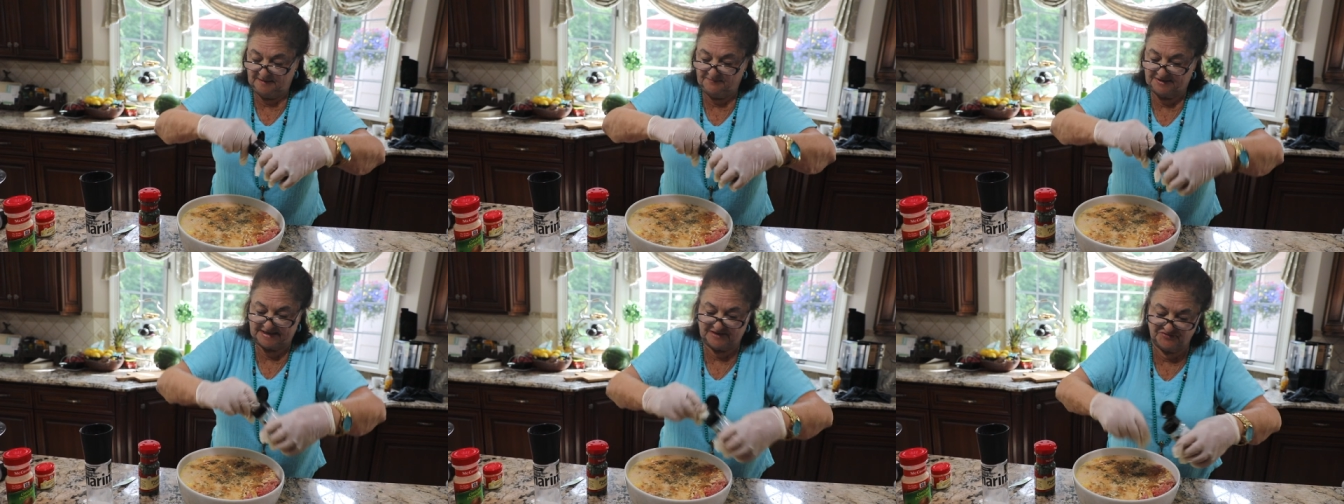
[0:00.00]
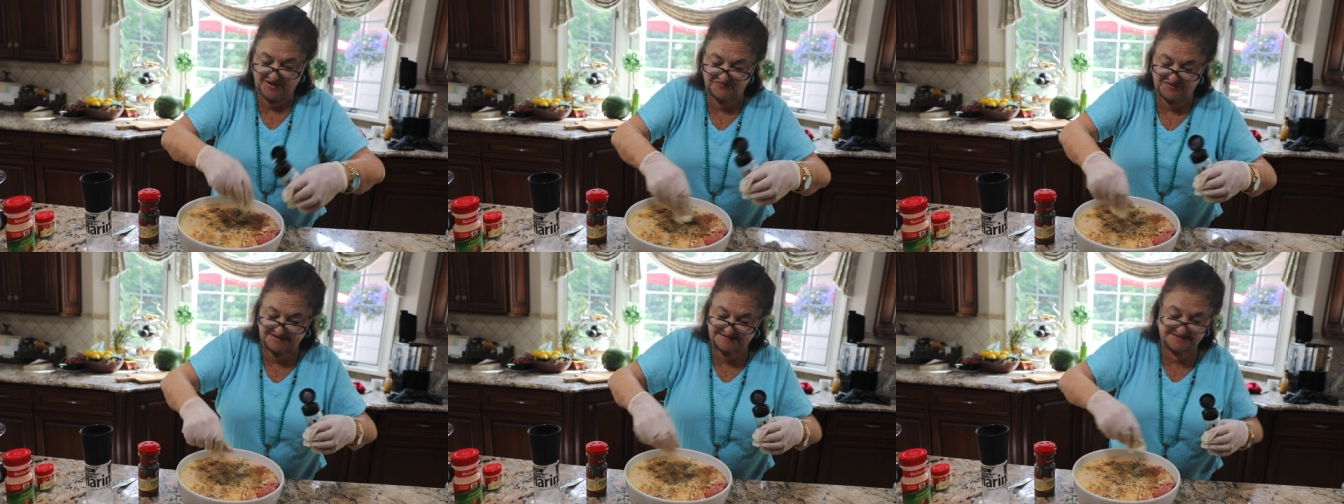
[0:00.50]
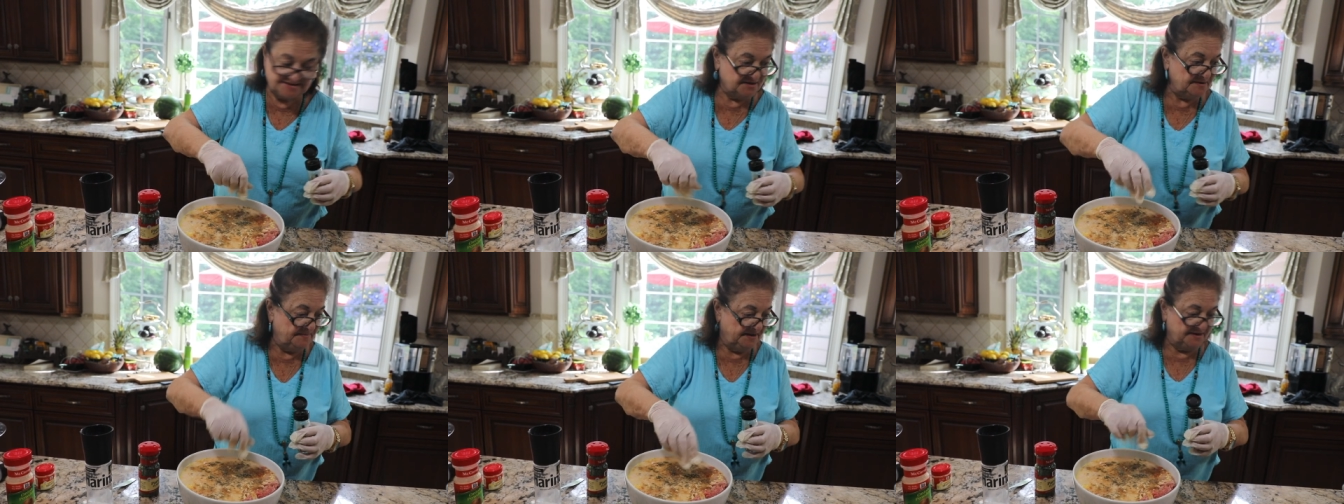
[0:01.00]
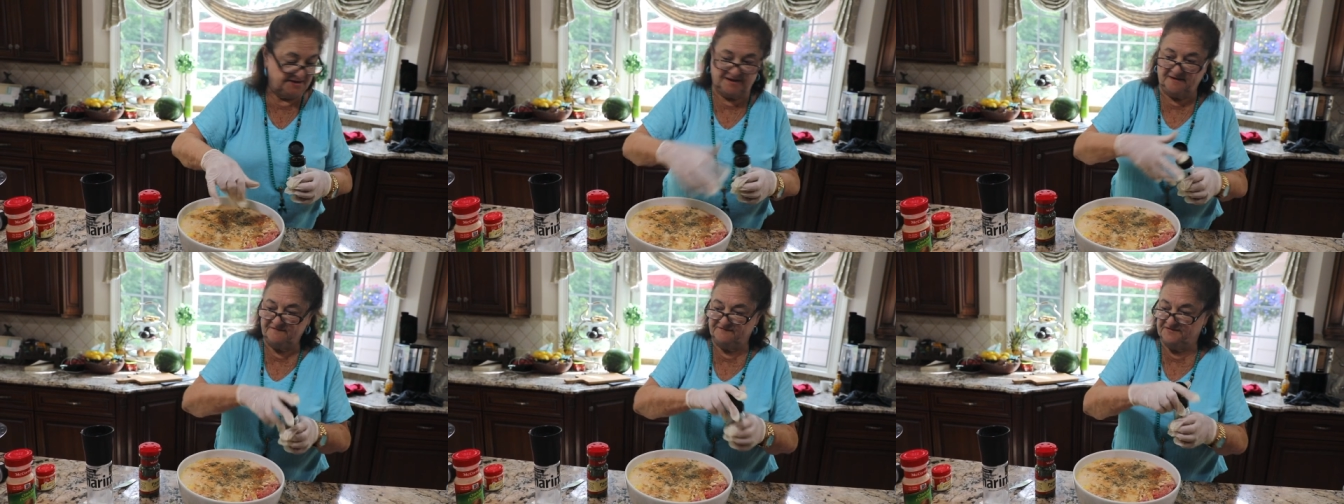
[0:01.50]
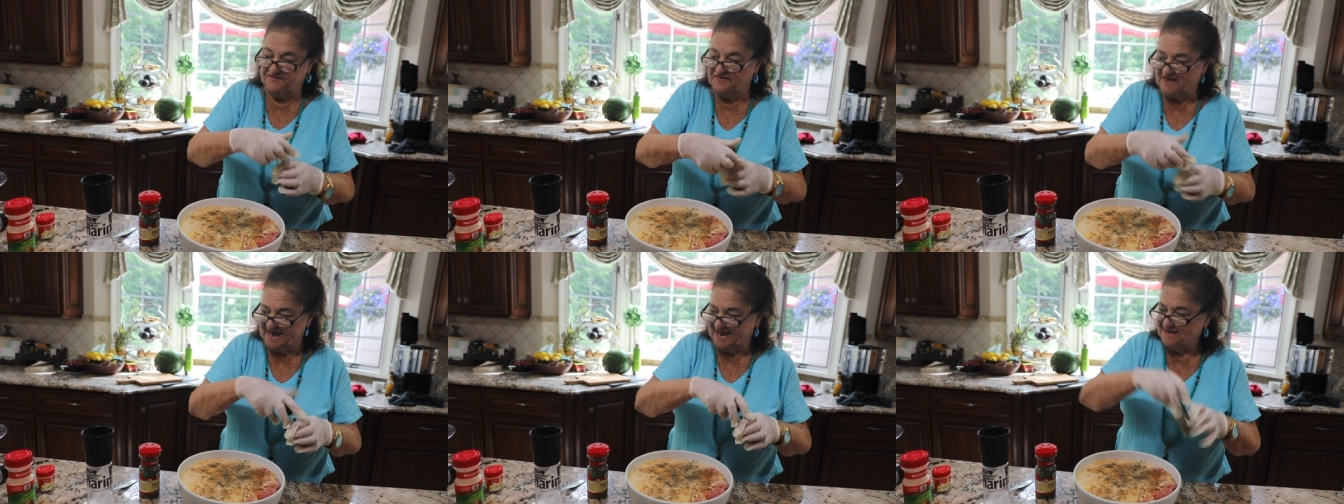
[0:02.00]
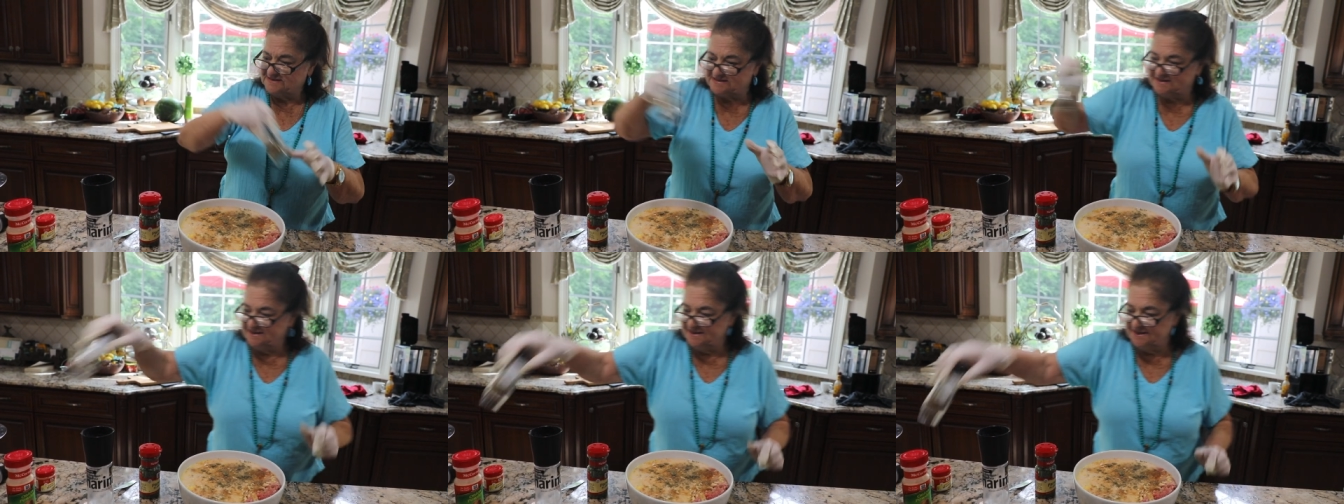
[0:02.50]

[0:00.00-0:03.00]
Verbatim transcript: But I think this is going to be enough that